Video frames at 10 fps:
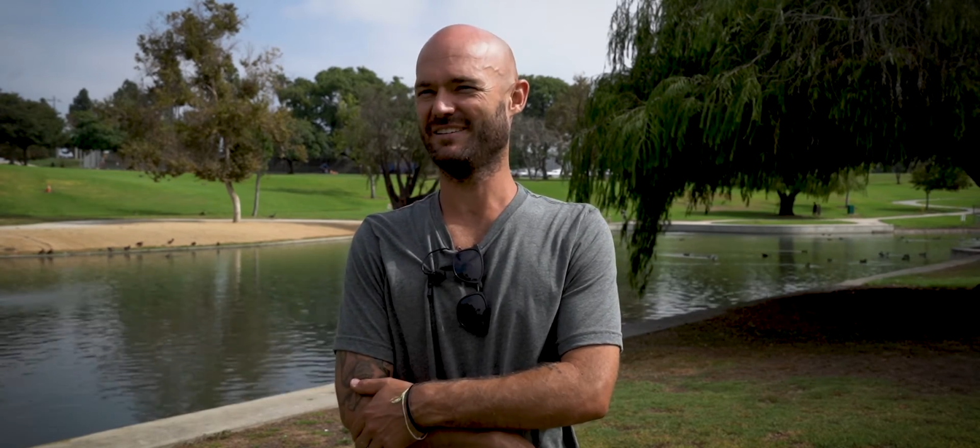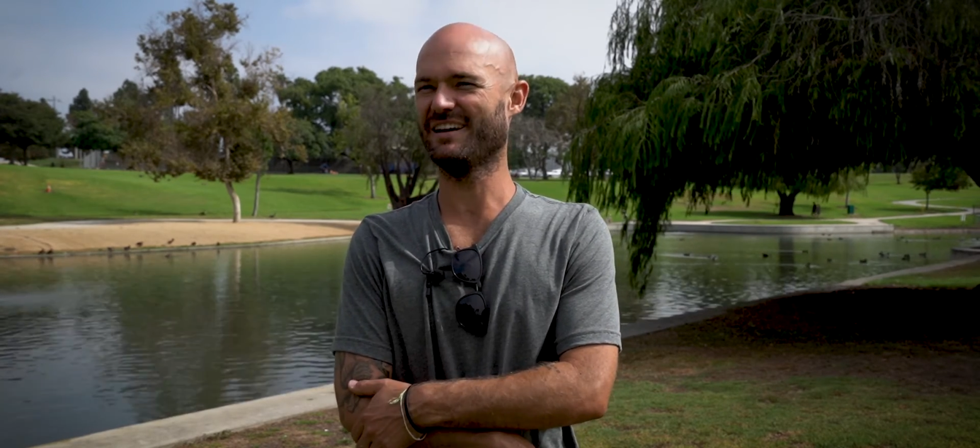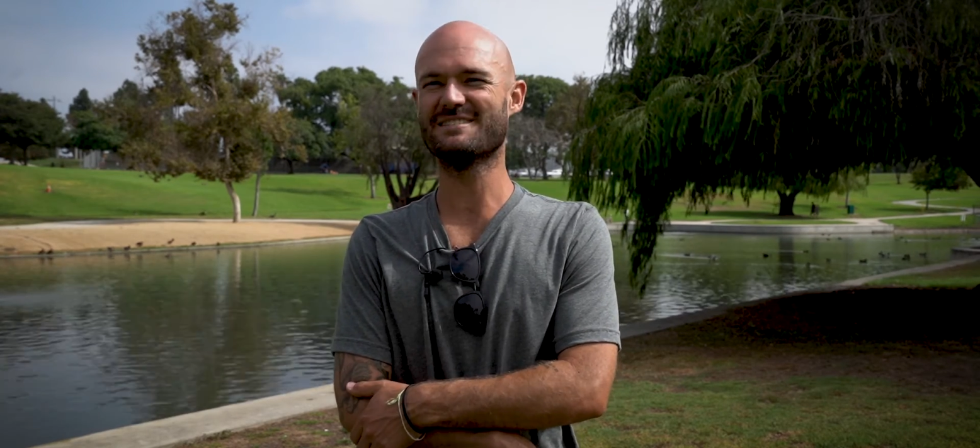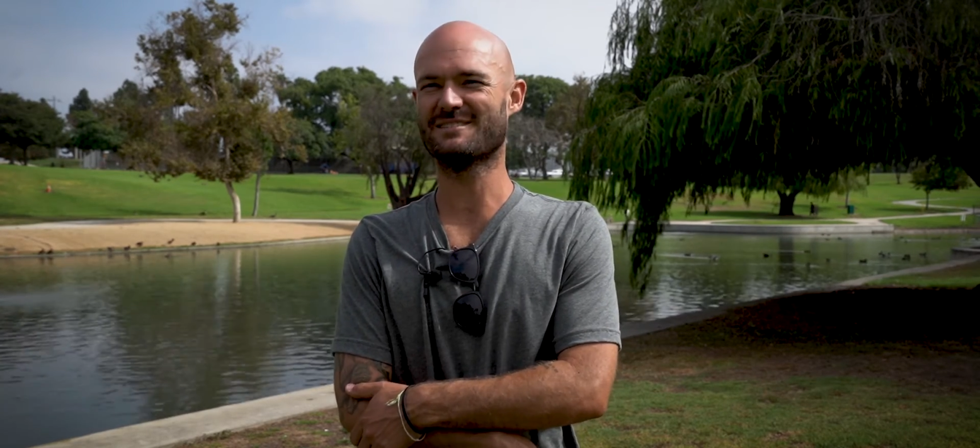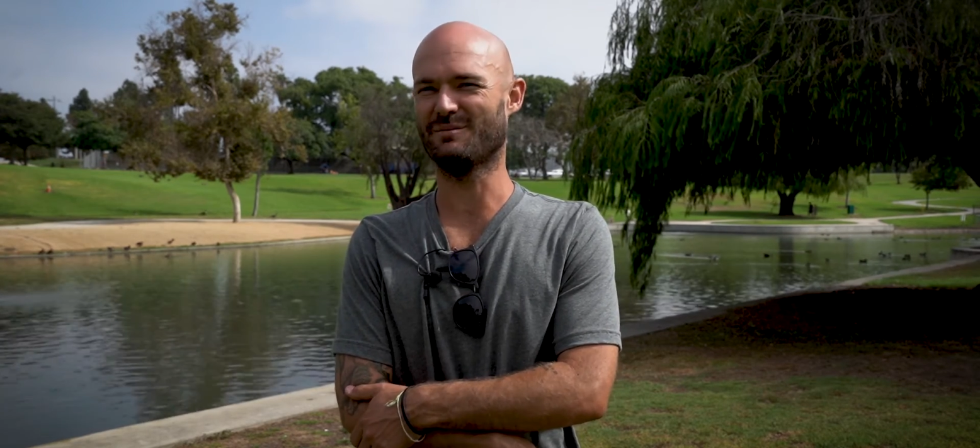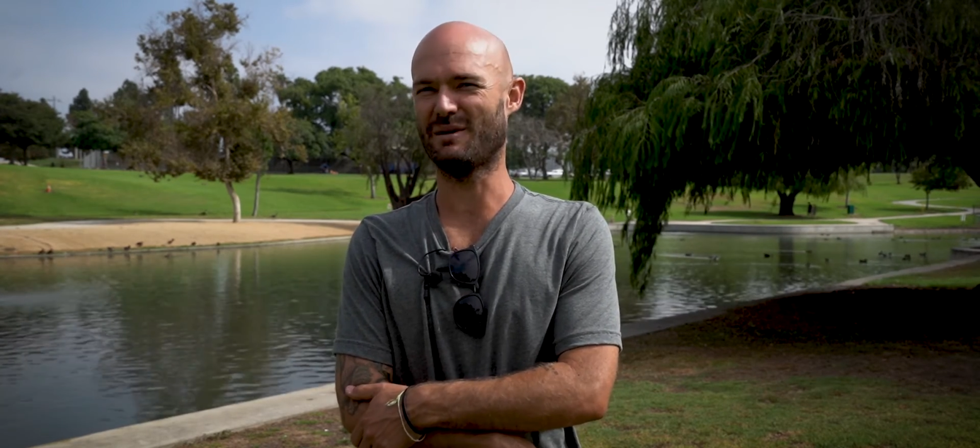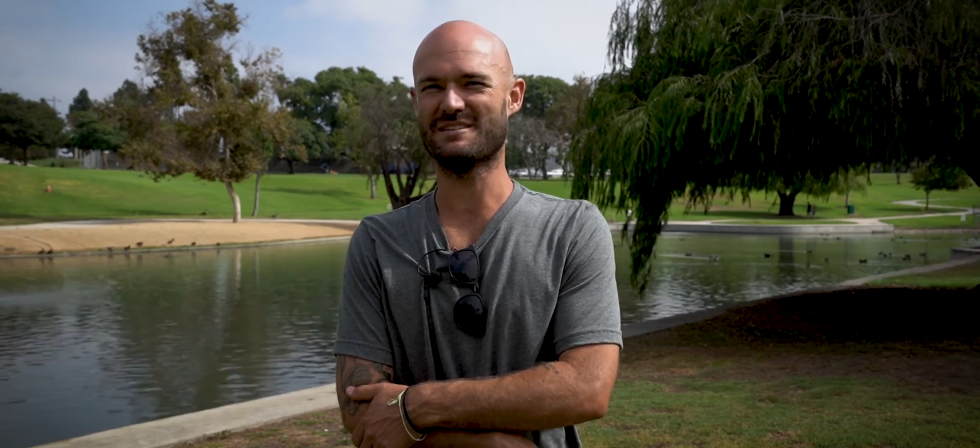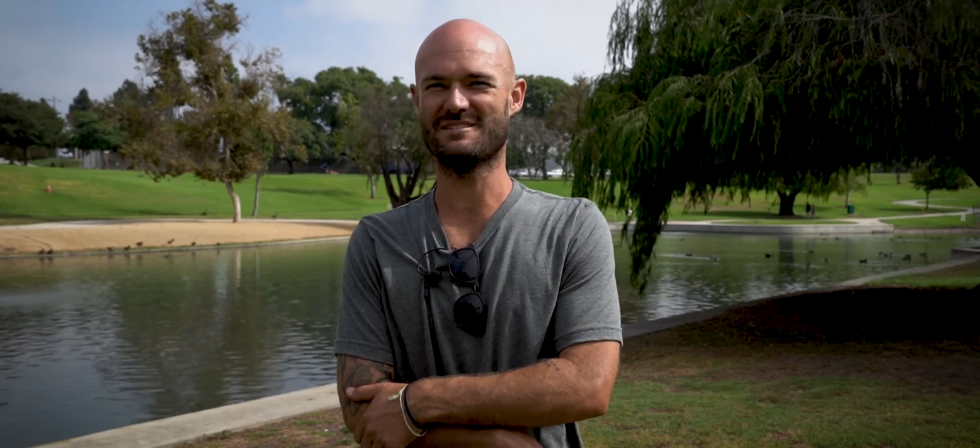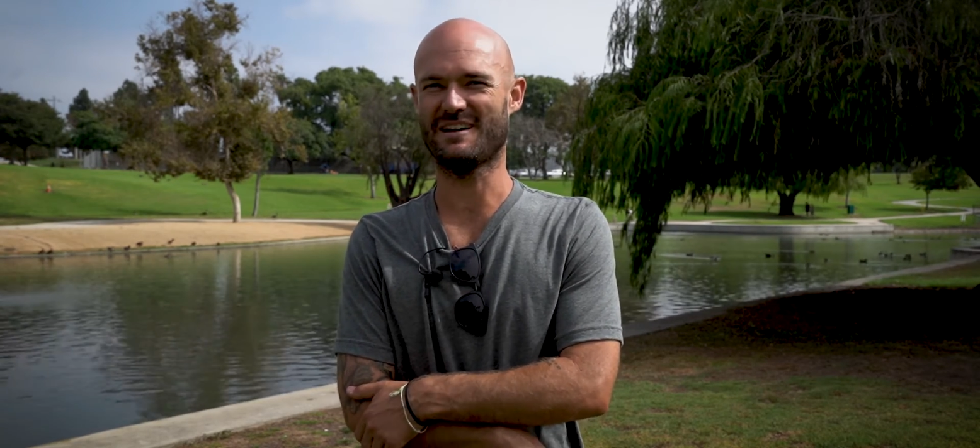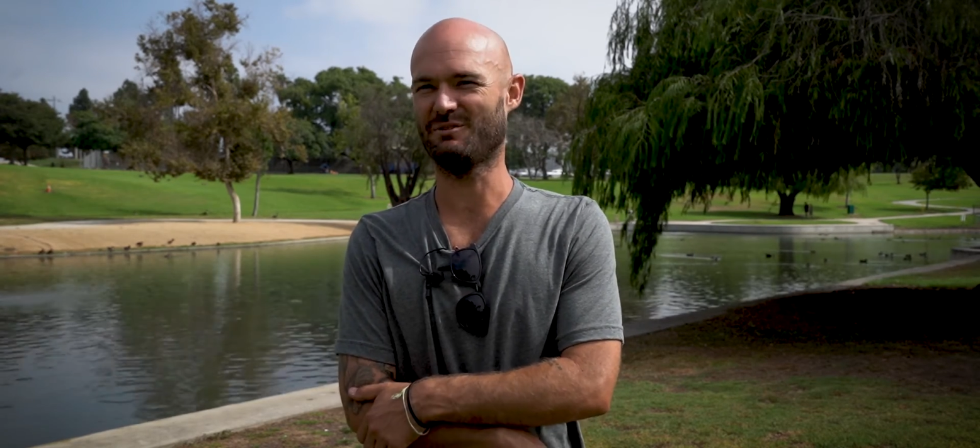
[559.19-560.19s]
that's the
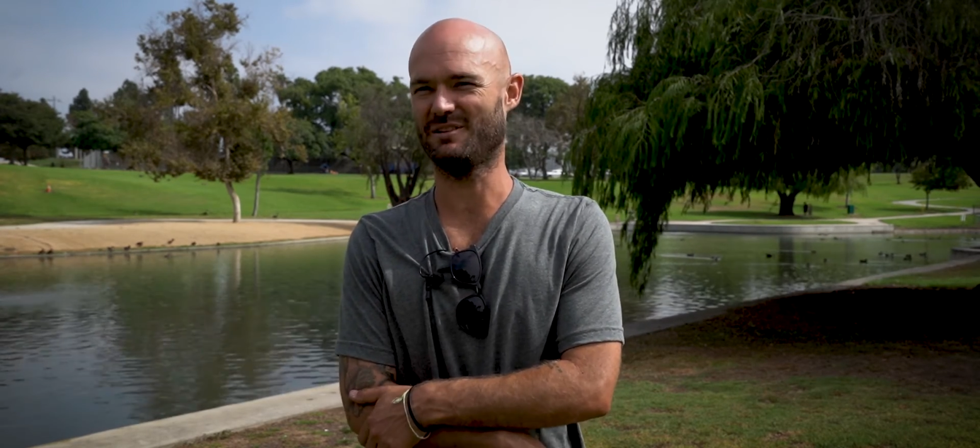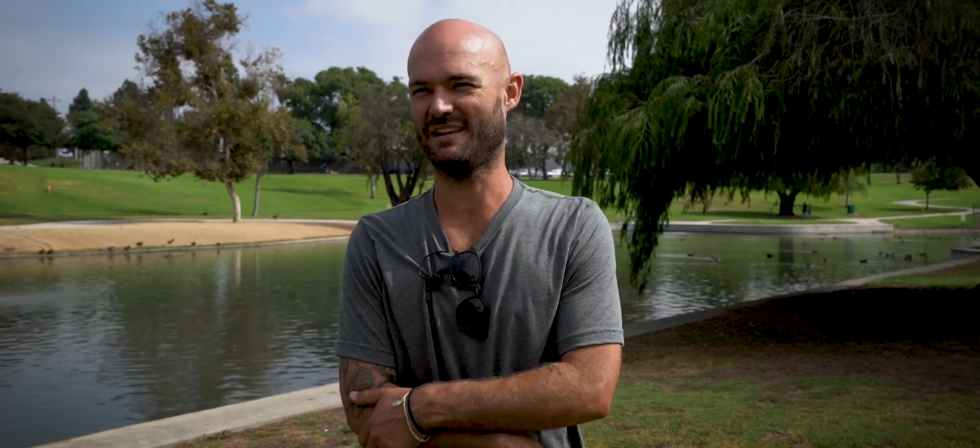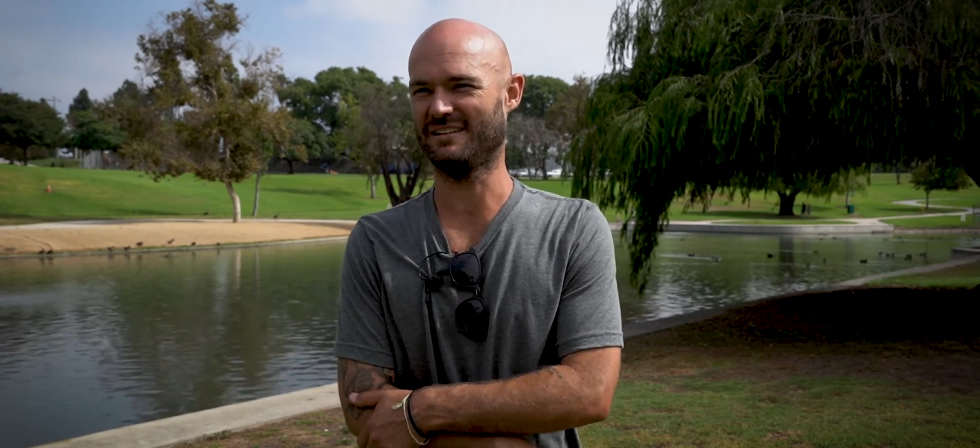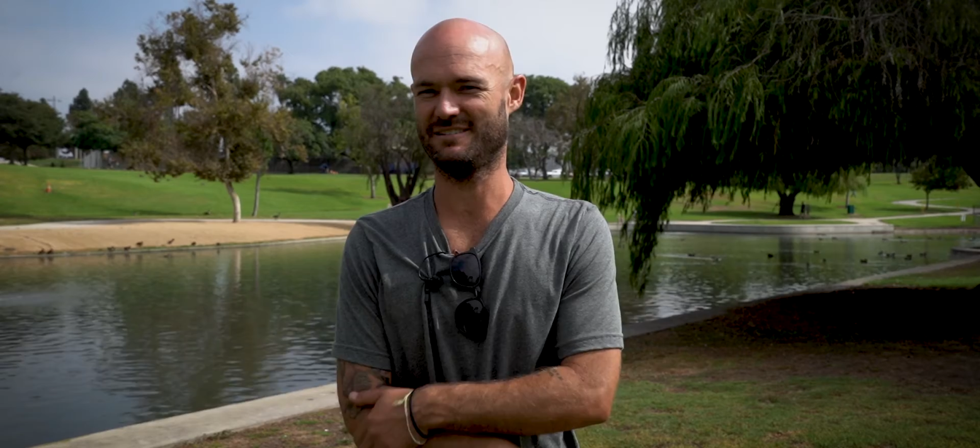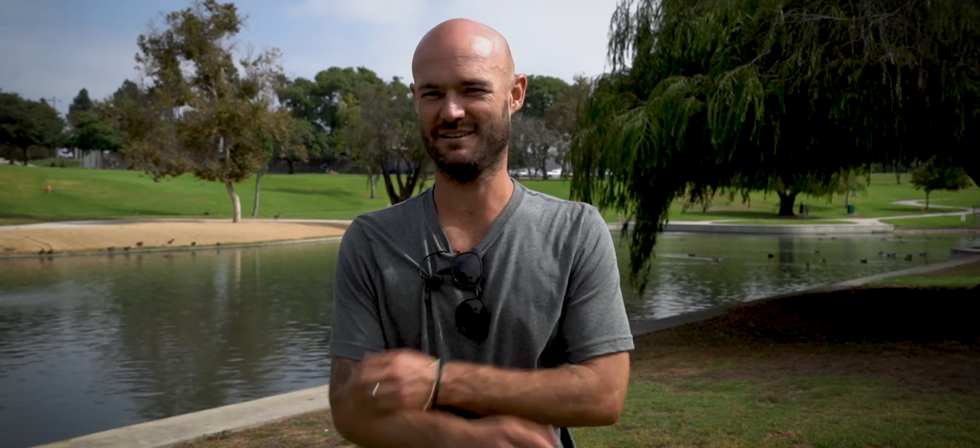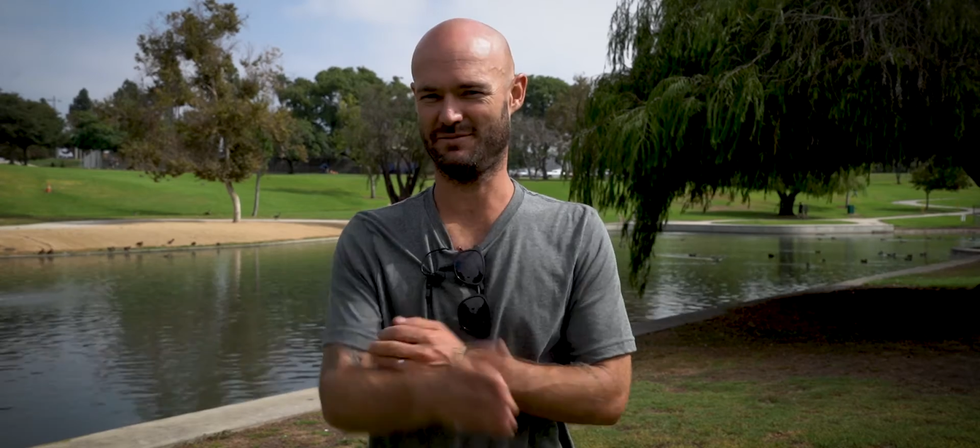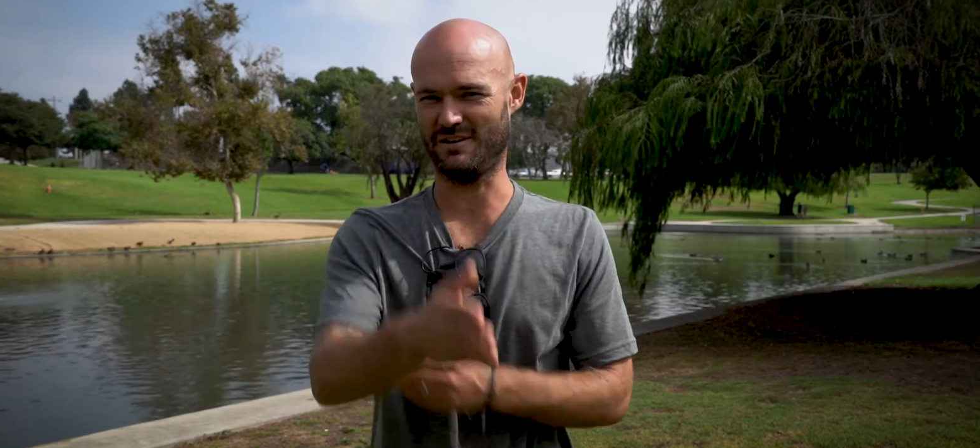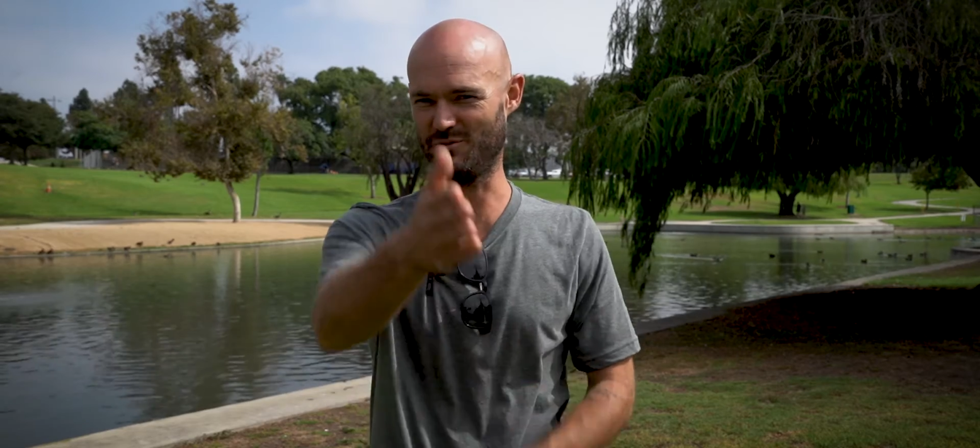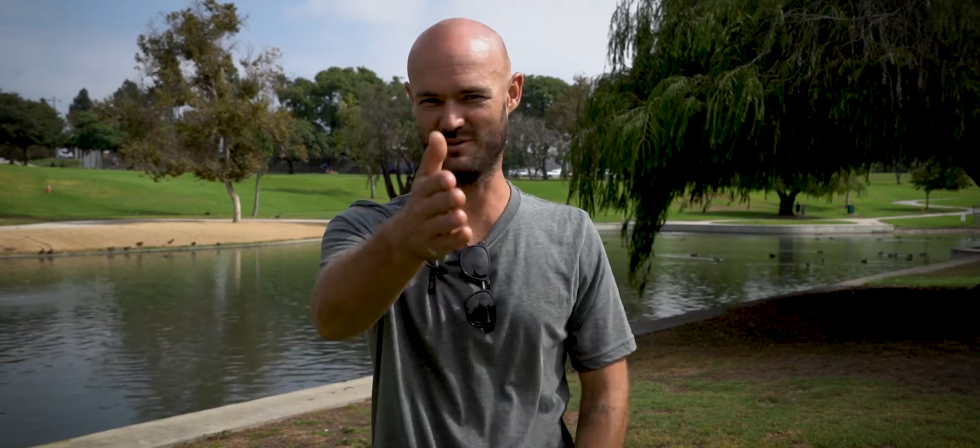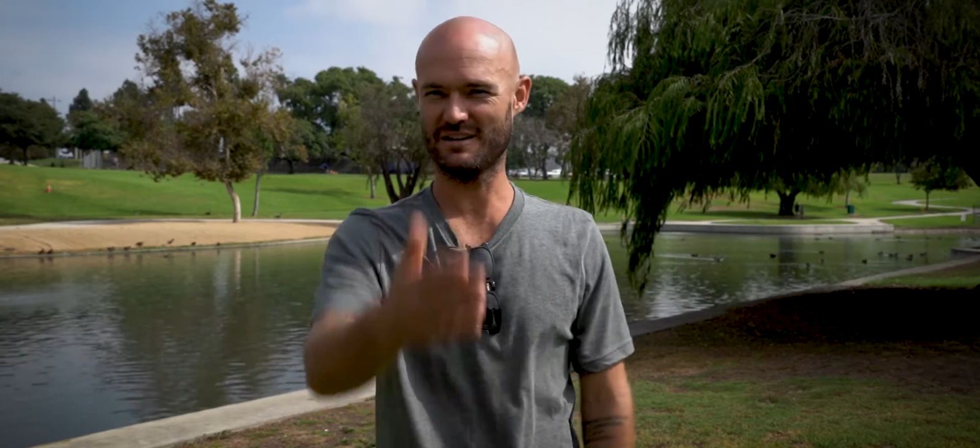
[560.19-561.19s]
message I would like to, if
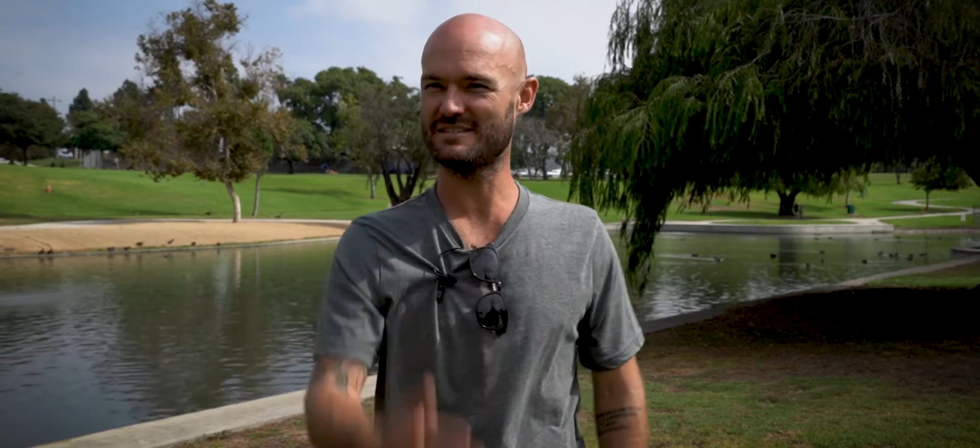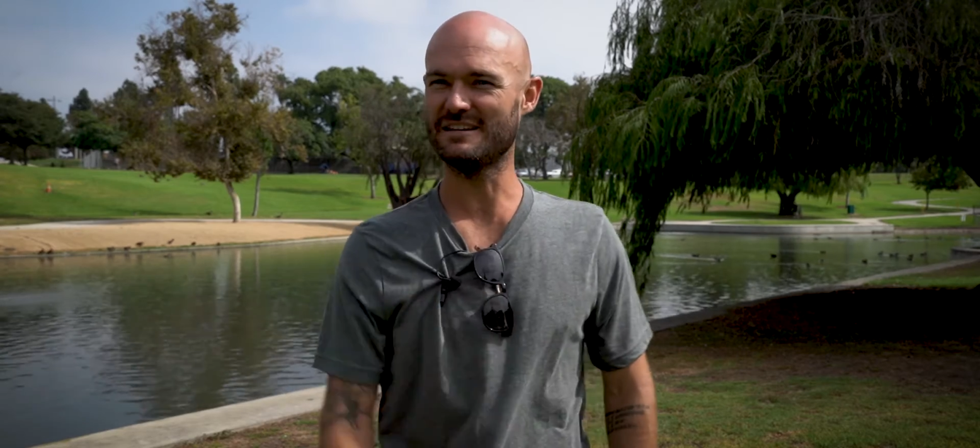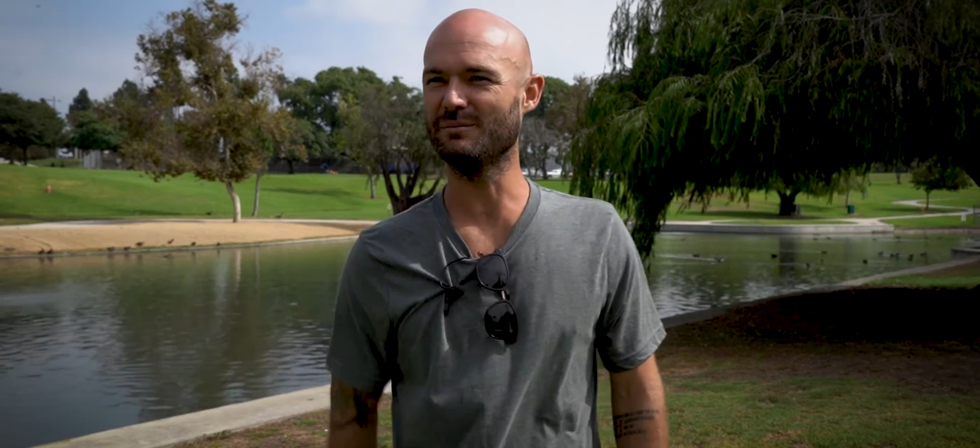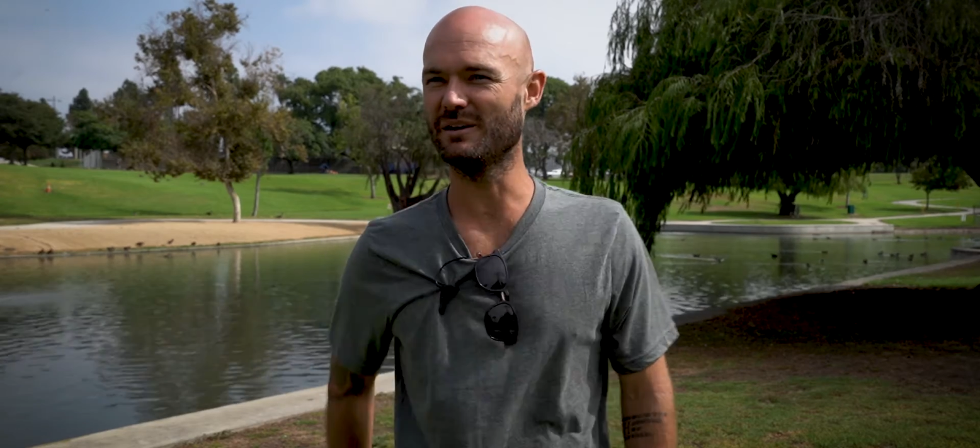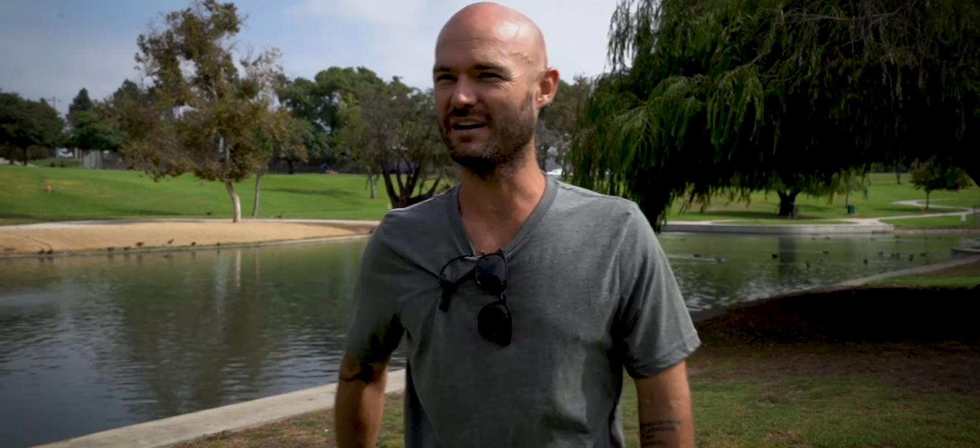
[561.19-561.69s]
anyone's going to see me,